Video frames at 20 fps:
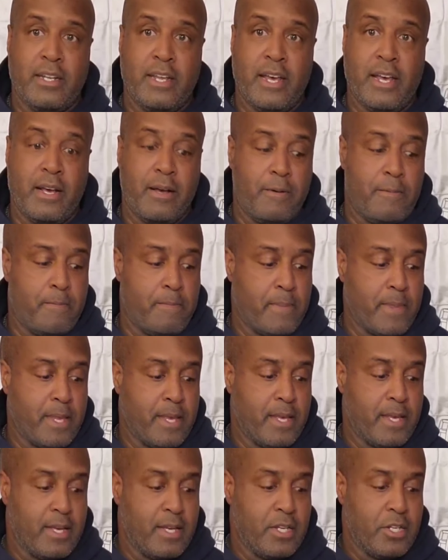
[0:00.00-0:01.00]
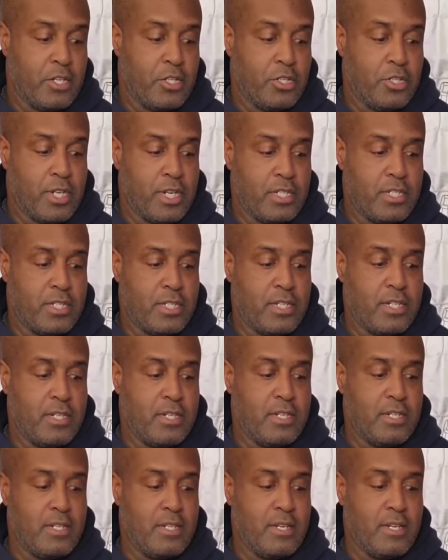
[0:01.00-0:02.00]
Now,
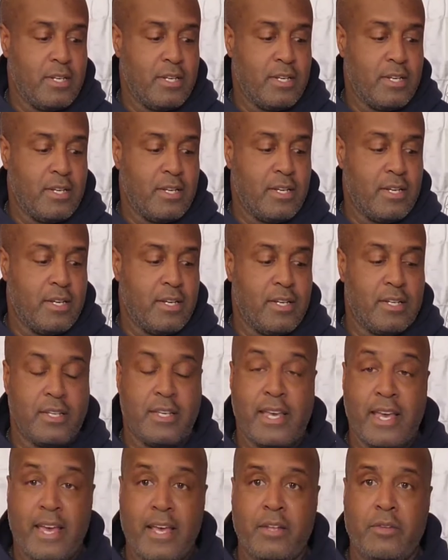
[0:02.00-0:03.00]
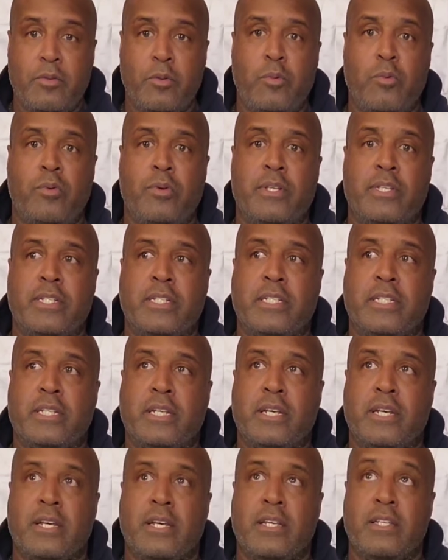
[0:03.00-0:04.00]
Jason uh, Candle
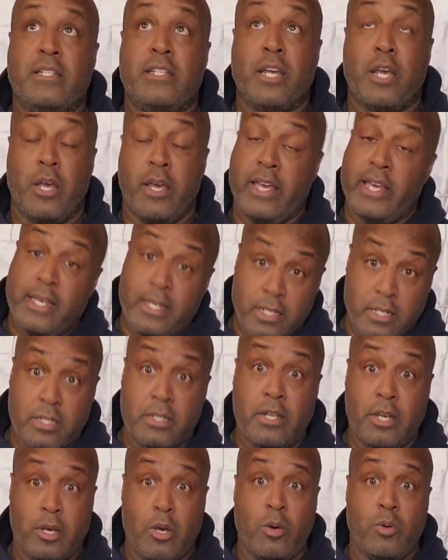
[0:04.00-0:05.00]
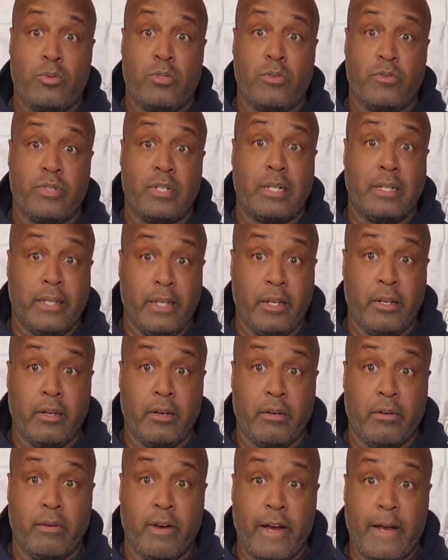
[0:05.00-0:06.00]
was uh, is the is the coach of
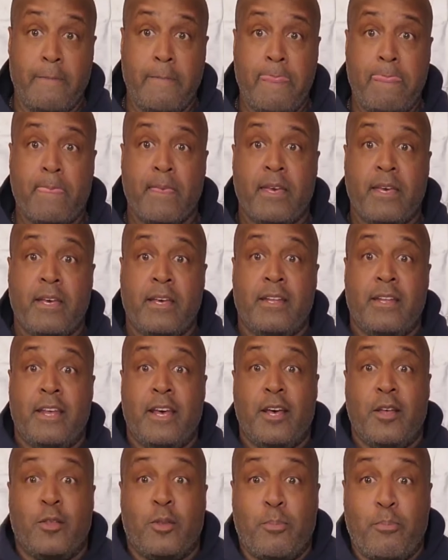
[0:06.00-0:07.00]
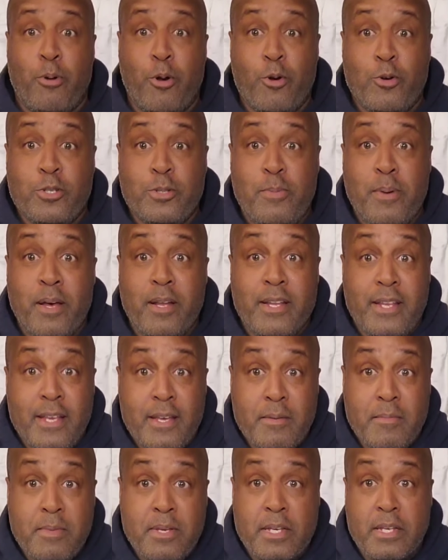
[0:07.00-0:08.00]
Toledo, right? Now the pros about
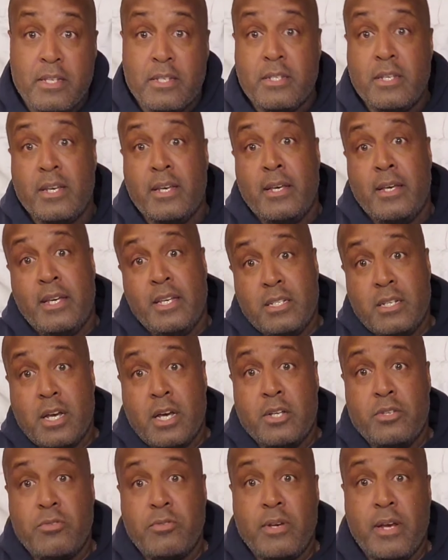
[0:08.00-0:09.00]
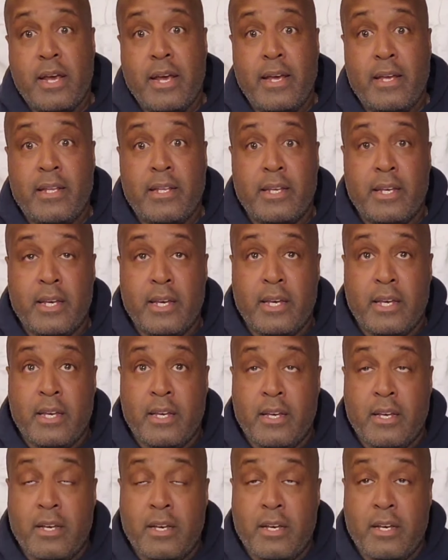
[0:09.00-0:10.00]
him is his contract
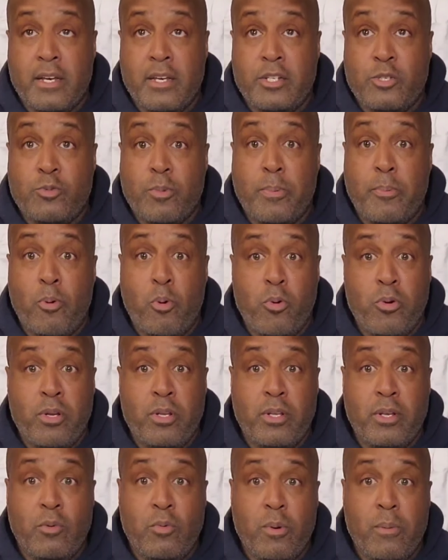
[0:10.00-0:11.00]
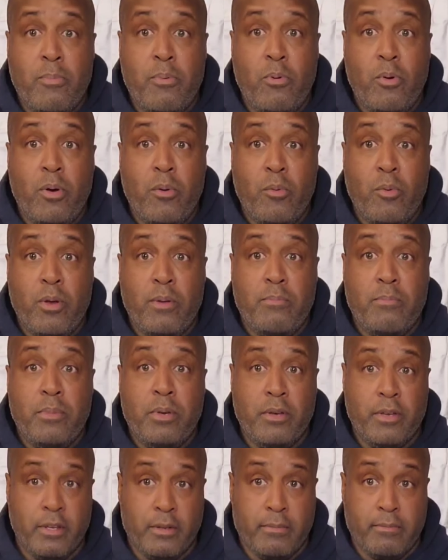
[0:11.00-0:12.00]
uh, is reportedly 1.1
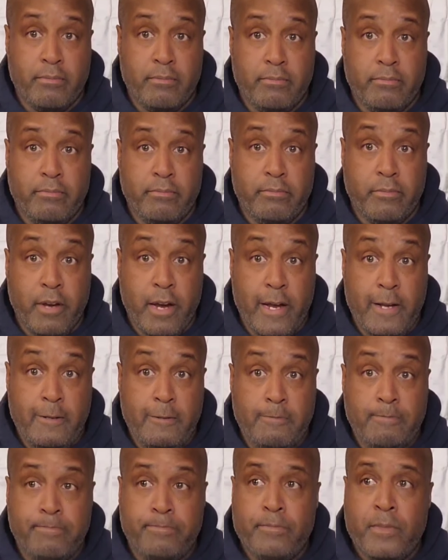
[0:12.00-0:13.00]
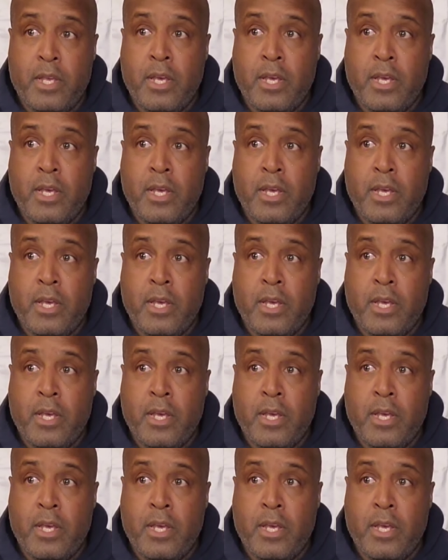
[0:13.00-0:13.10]
million, right?